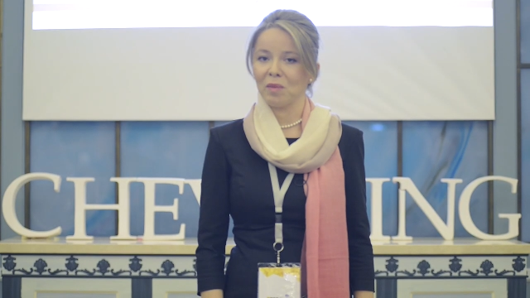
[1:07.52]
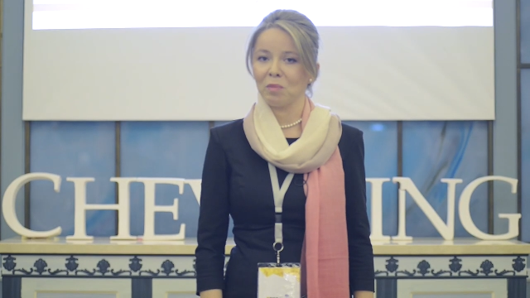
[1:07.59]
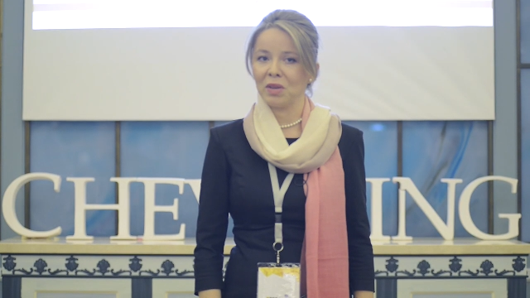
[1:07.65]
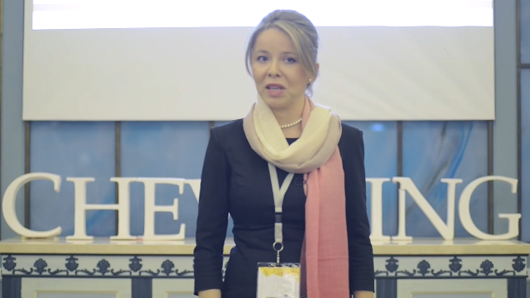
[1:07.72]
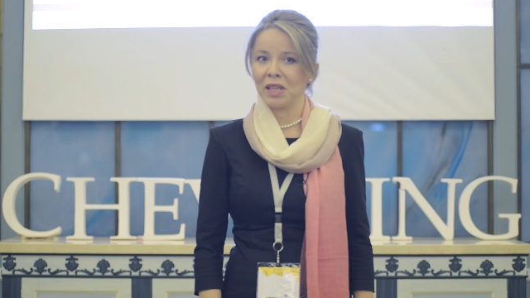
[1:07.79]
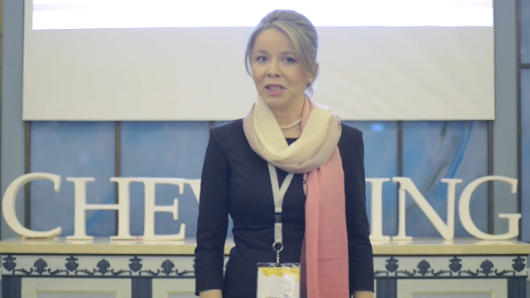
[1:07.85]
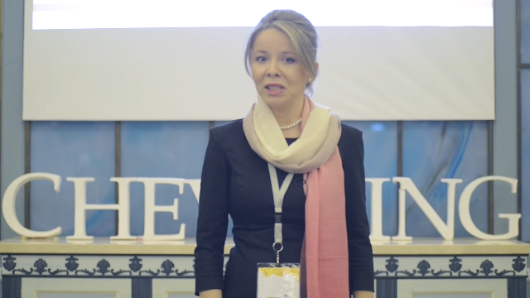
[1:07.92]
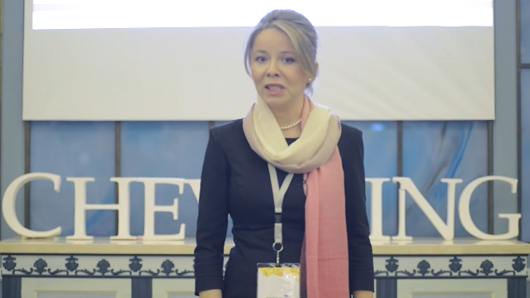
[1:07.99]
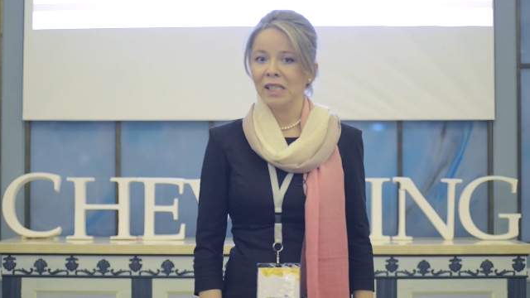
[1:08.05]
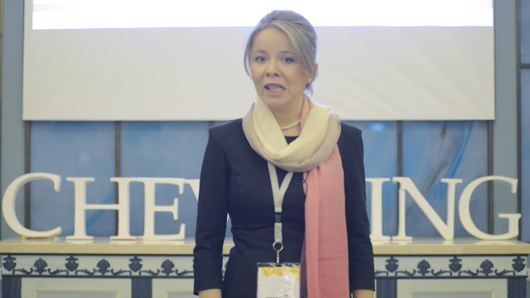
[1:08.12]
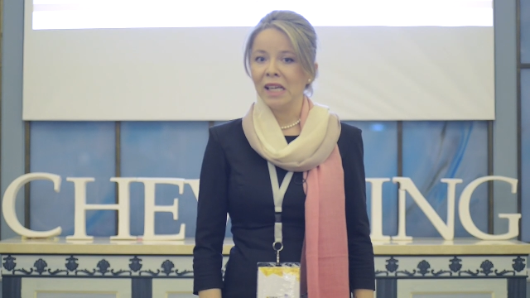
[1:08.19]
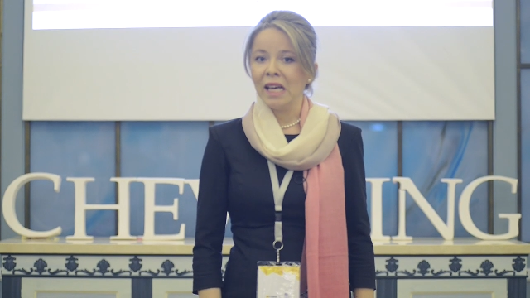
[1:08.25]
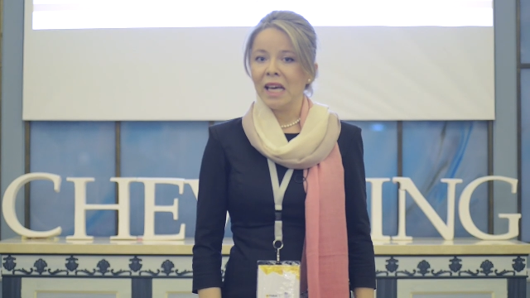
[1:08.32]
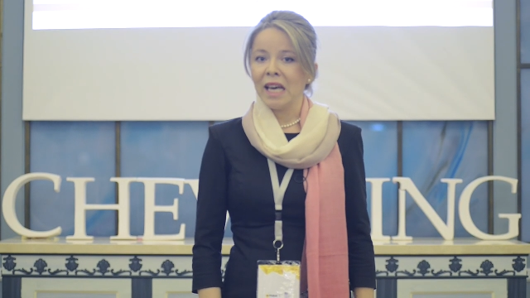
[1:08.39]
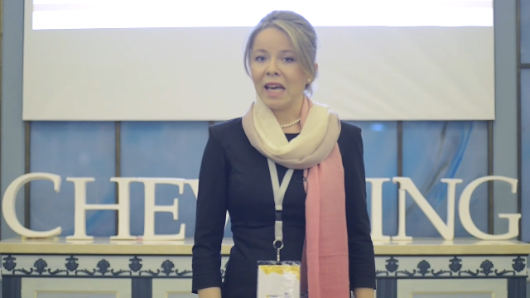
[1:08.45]
of NPL,
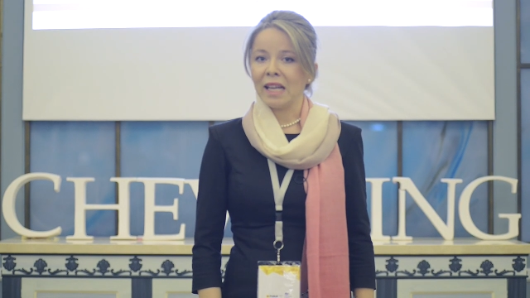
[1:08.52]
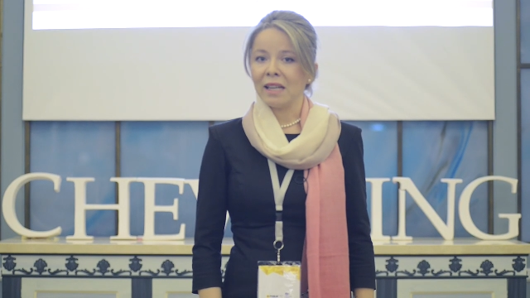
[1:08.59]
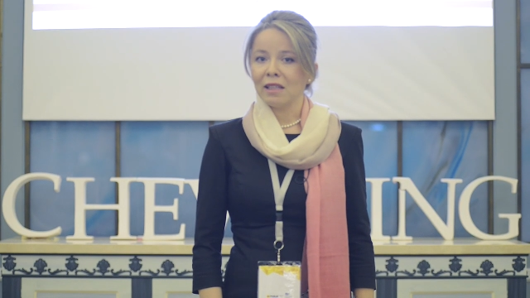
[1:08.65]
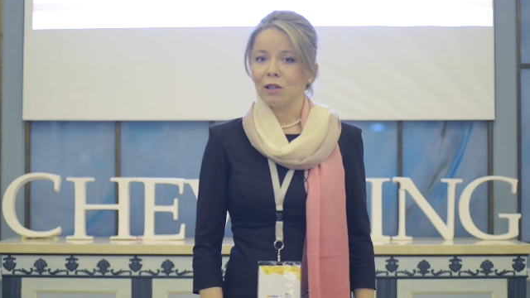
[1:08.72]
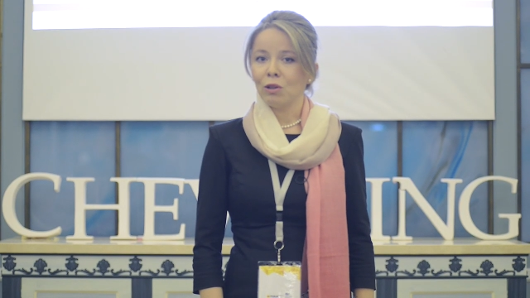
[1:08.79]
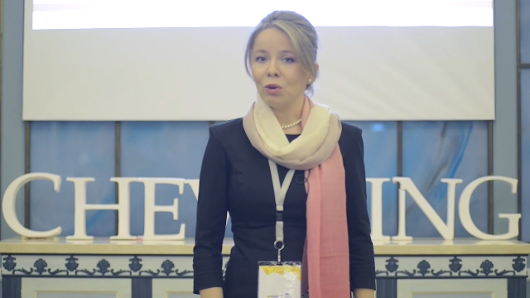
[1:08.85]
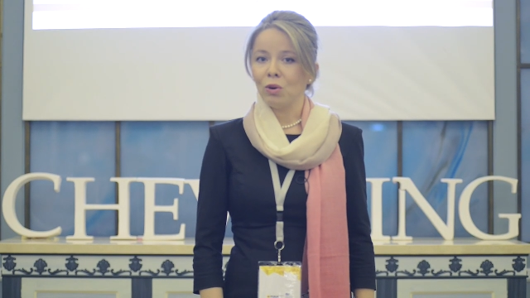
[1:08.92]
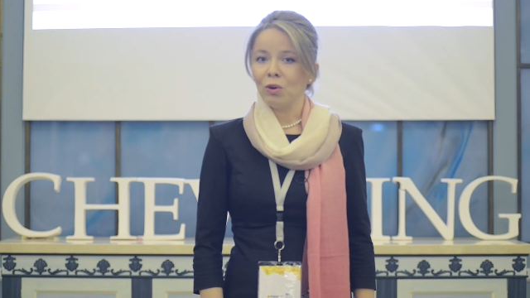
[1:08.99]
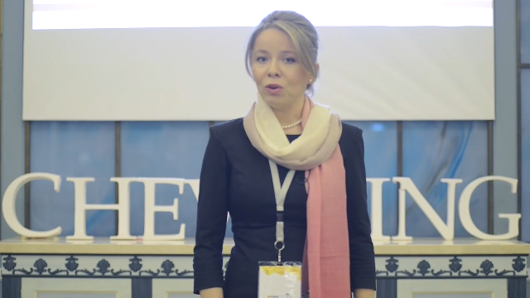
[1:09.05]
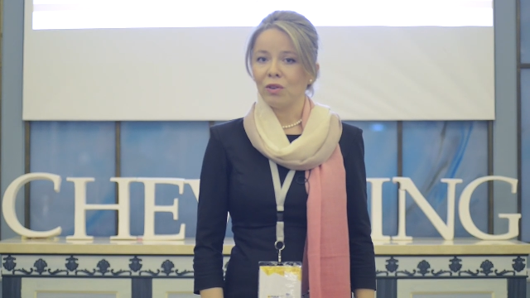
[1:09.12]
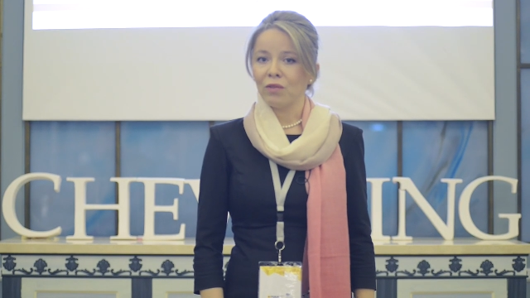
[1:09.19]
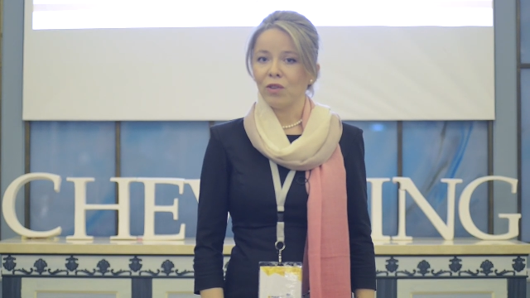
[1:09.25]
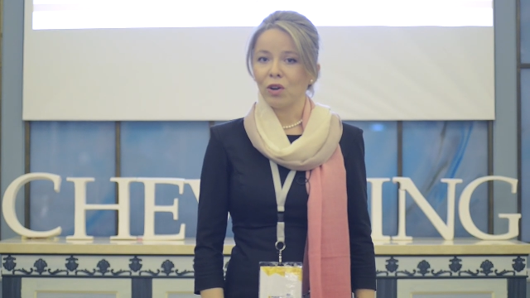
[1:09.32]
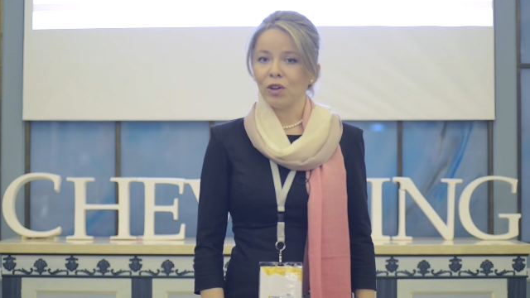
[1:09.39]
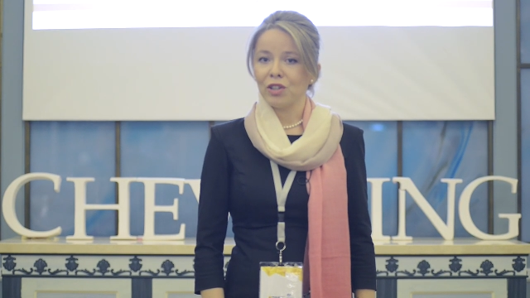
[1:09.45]
and law
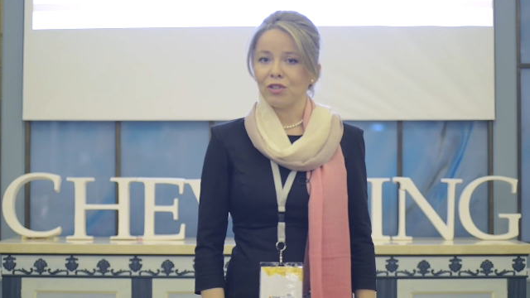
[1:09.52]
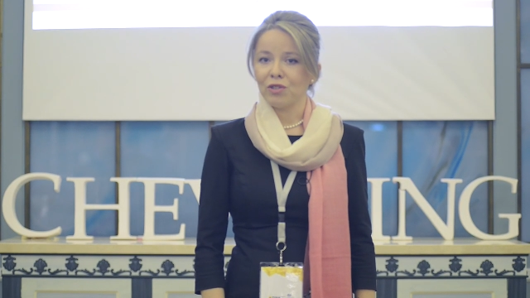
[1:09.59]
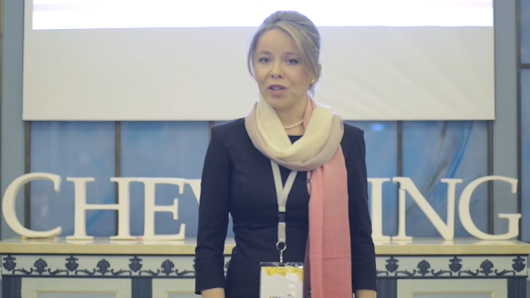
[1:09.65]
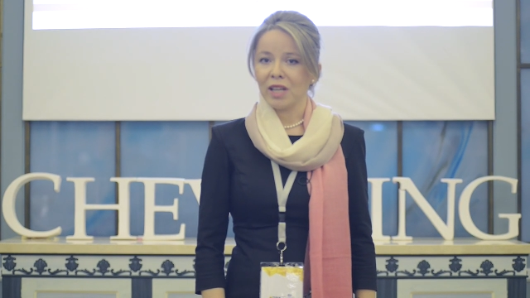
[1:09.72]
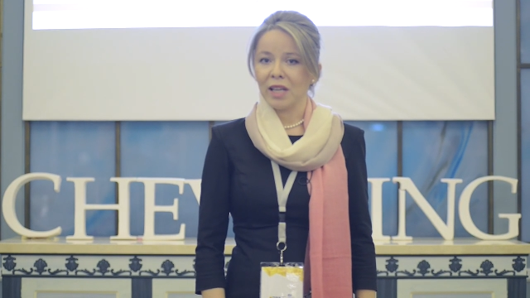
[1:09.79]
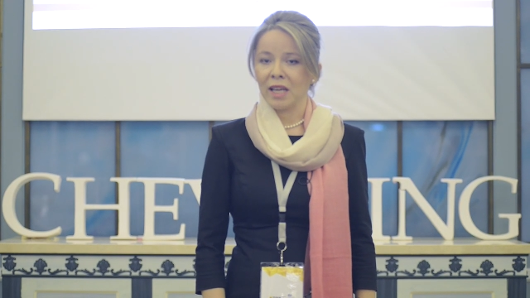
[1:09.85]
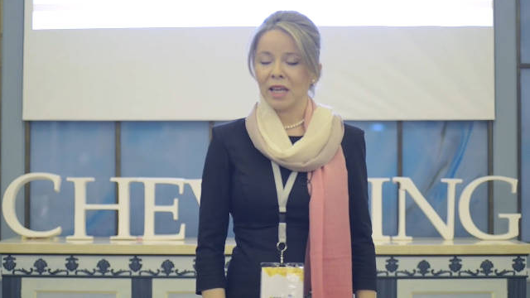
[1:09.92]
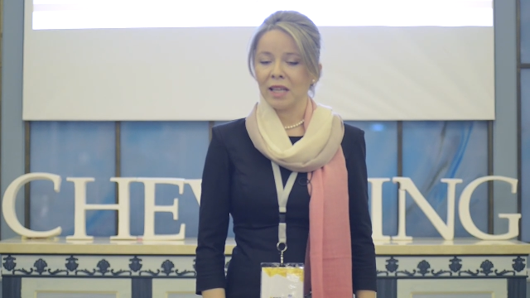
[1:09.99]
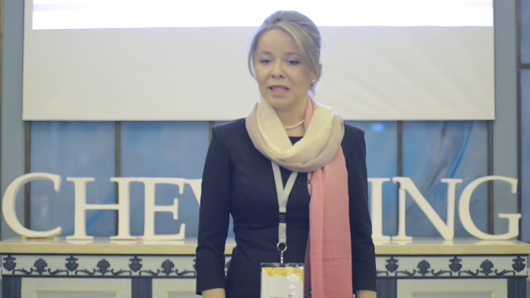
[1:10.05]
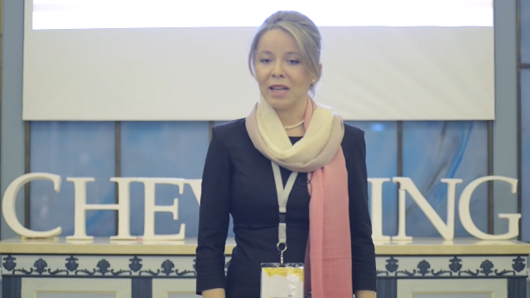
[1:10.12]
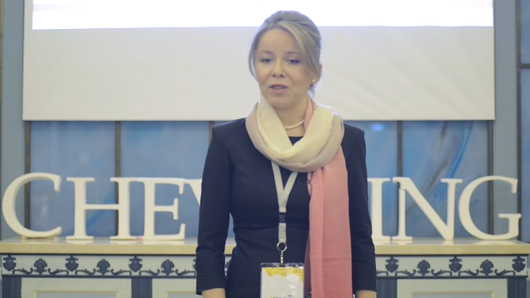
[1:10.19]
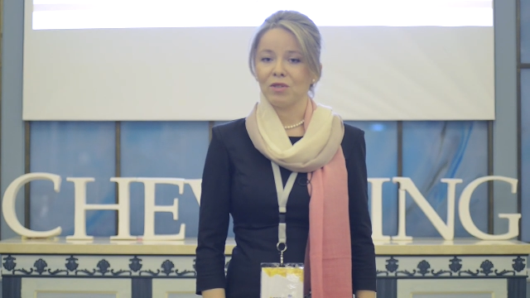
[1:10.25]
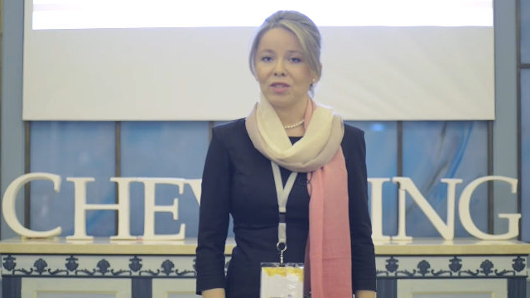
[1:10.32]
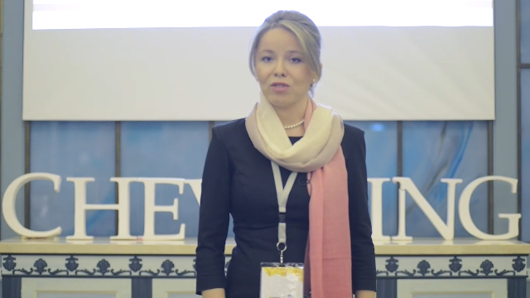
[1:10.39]
on voluntary debt